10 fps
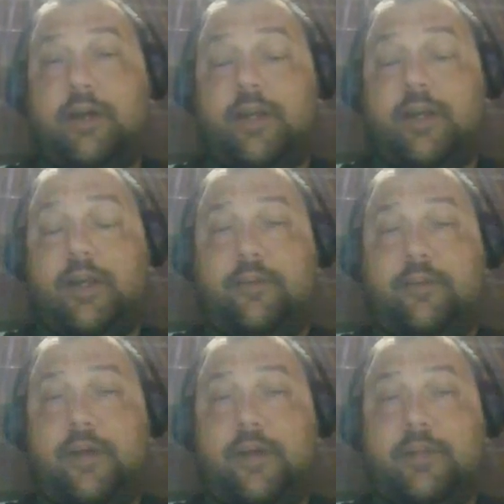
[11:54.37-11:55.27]
kind of
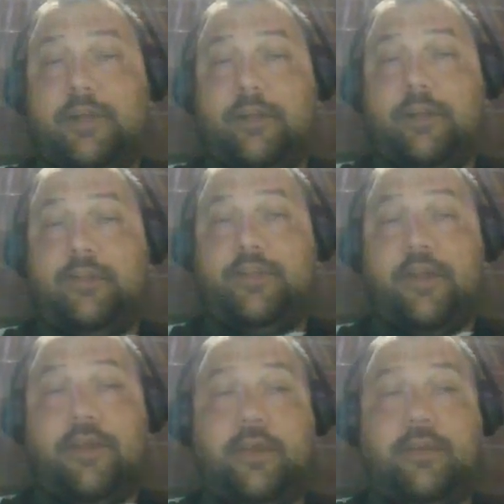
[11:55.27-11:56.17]
technology,
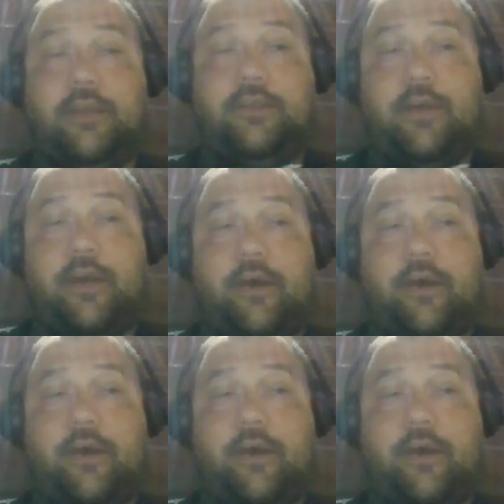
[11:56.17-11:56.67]
I think that,